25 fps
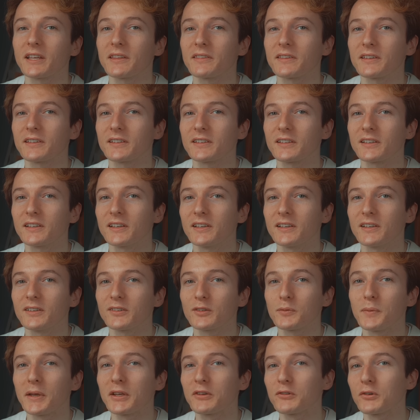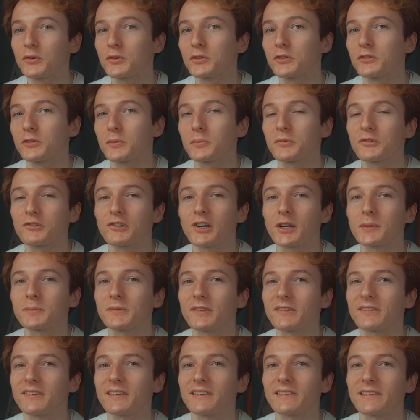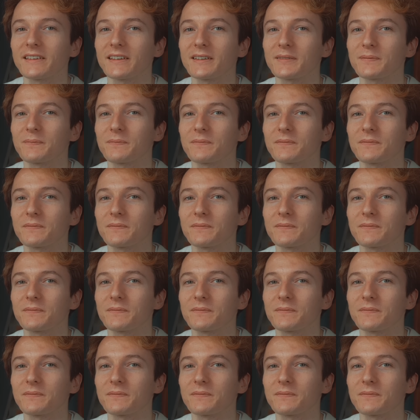ethic, so make sure you subscribe to see that.